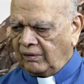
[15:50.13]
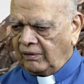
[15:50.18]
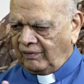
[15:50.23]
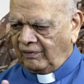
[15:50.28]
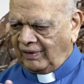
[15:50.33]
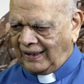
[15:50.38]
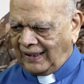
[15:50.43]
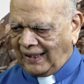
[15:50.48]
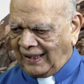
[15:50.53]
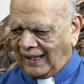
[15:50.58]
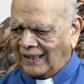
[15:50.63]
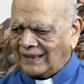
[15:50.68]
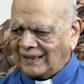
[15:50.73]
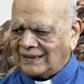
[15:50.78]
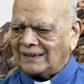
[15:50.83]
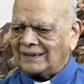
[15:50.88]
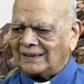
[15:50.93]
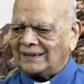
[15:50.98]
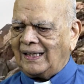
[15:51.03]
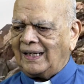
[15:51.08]
where they
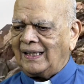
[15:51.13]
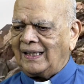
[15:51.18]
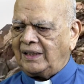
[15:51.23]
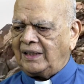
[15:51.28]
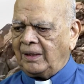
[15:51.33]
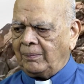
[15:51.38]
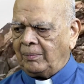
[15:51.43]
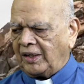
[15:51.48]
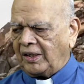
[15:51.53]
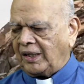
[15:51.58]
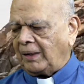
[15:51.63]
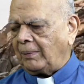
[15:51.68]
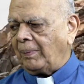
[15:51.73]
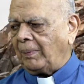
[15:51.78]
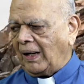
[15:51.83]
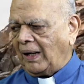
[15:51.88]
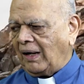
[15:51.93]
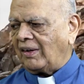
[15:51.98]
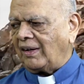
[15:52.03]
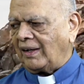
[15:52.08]
exercise demonic
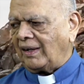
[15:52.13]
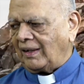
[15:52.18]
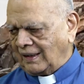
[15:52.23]
power